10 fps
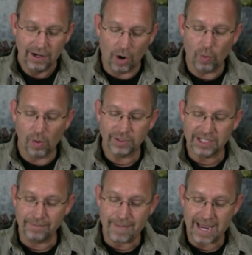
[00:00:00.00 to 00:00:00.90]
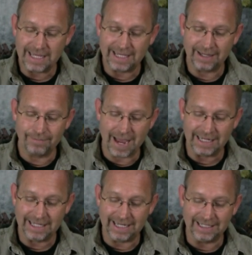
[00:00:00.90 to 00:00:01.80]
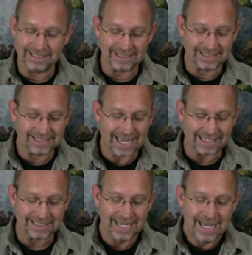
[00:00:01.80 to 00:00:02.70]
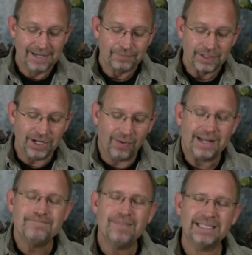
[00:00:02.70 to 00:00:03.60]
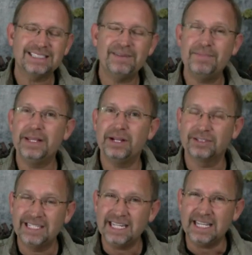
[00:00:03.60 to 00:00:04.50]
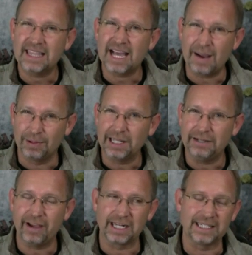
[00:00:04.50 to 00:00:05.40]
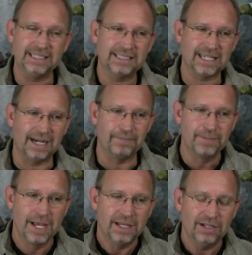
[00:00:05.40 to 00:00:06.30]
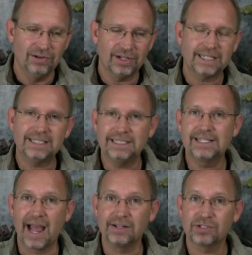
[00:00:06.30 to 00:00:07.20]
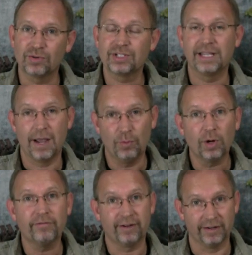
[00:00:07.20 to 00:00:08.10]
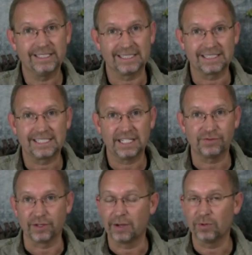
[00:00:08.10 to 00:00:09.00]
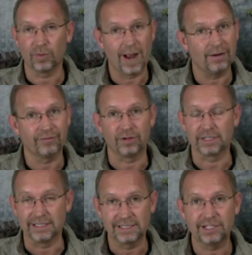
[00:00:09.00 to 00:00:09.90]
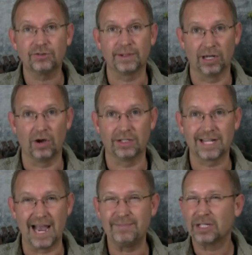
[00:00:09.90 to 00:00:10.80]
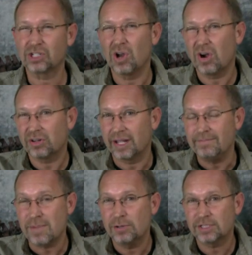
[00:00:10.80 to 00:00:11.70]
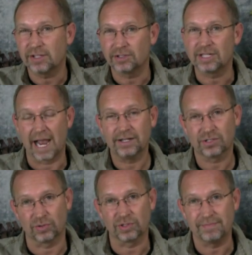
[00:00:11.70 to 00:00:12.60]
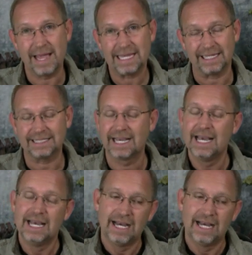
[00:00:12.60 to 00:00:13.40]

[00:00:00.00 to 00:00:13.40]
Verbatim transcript: What was their main key to success? You know, it must have been their teeth, I believe, Annelise. You look at these dinosaurs, and they were very successful. They were around for a considerably long time, much longer than most other dinosaurs make it.